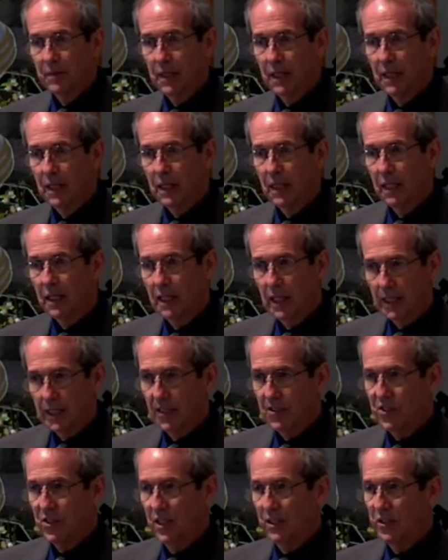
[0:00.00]
And like I
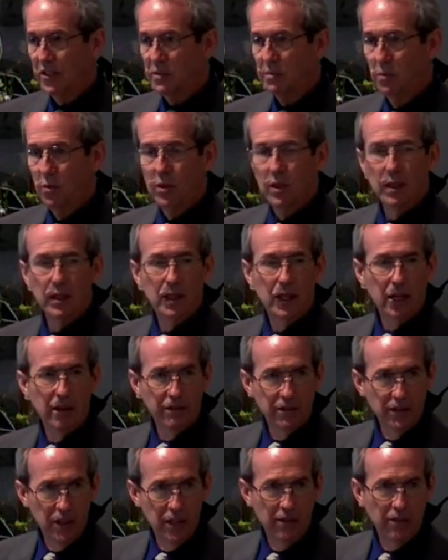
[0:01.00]
said this morning, I've
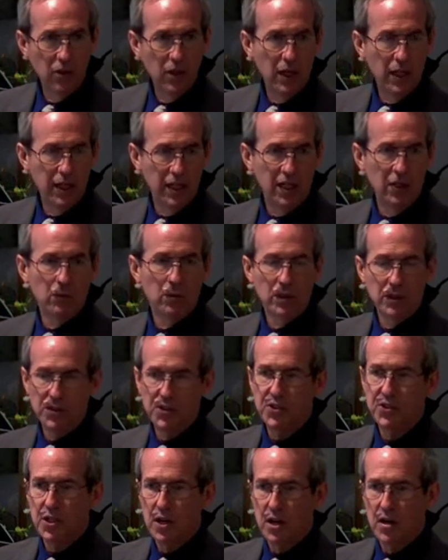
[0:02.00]
never had anyone
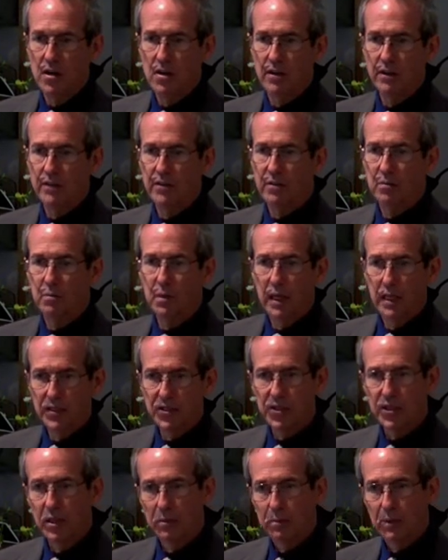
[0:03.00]
starve by
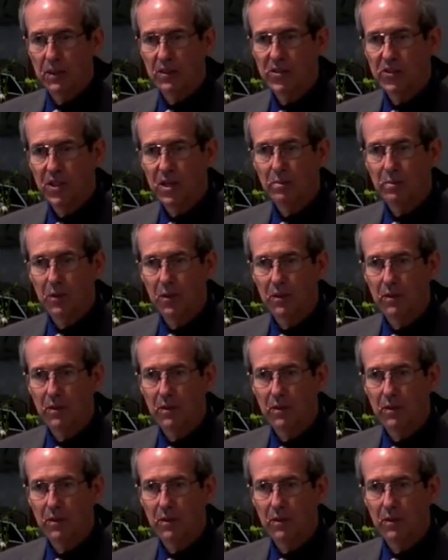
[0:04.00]
skipping supper.